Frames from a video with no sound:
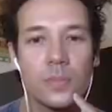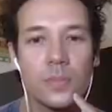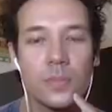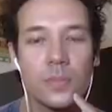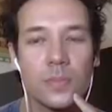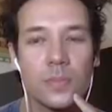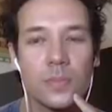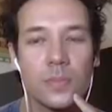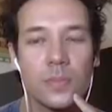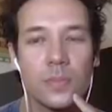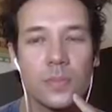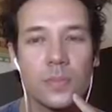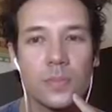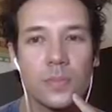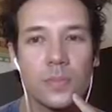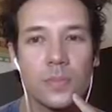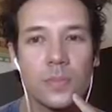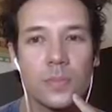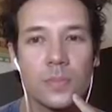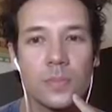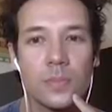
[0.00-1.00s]

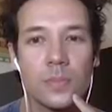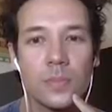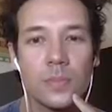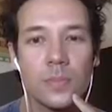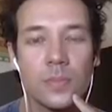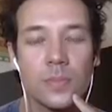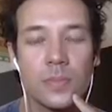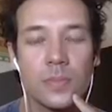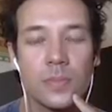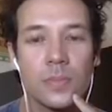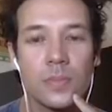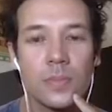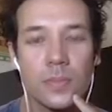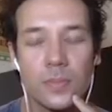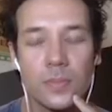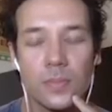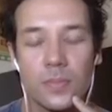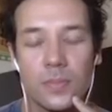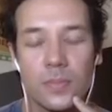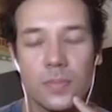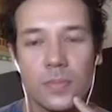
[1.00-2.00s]

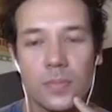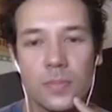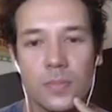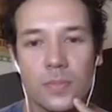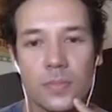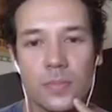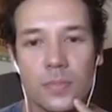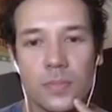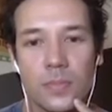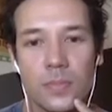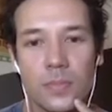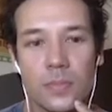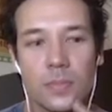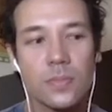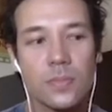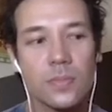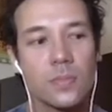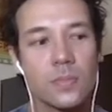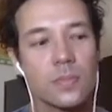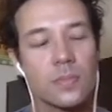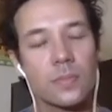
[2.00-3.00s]

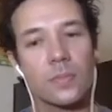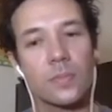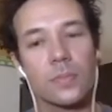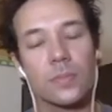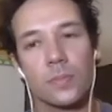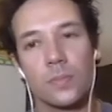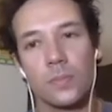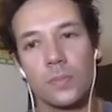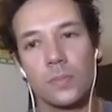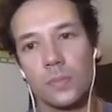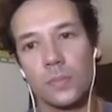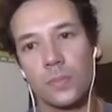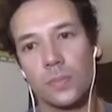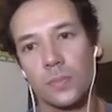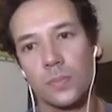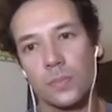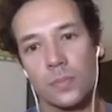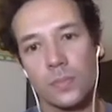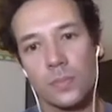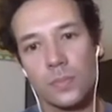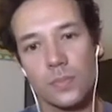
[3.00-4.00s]

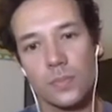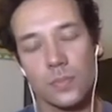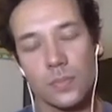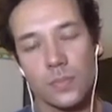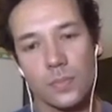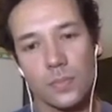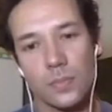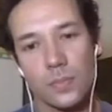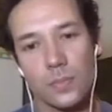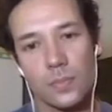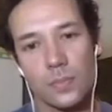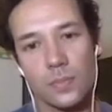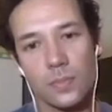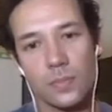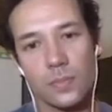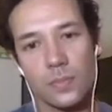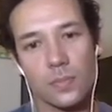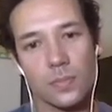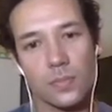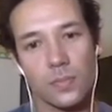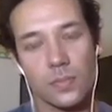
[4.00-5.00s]

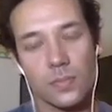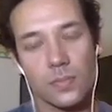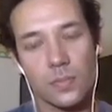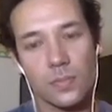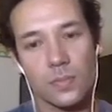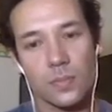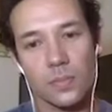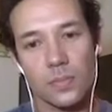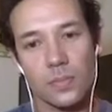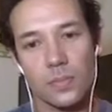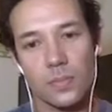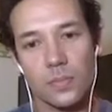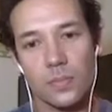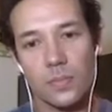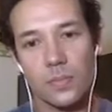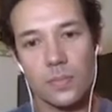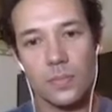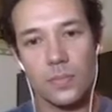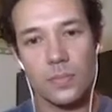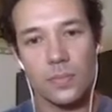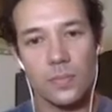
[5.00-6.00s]

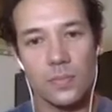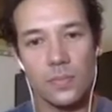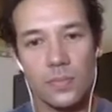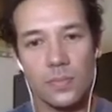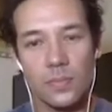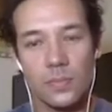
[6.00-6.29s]
No words are spoken by the person on screen.